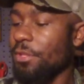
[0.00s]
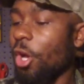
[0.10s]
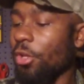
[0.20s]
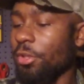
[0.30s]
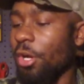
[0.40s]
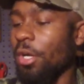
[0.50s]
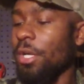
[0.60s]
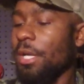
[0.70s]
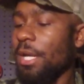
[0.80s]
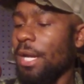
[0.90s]
all in
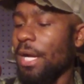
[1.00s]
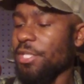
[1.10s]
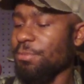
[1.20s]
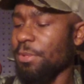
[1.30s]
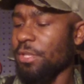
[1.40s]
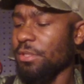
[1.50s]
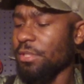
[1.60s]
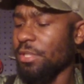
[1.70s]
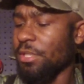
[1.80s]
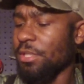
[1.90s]
all, I spent
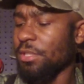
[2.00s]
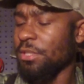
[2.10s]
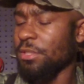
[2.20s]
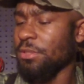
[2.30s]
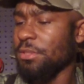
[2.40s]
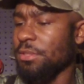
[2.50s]
uh,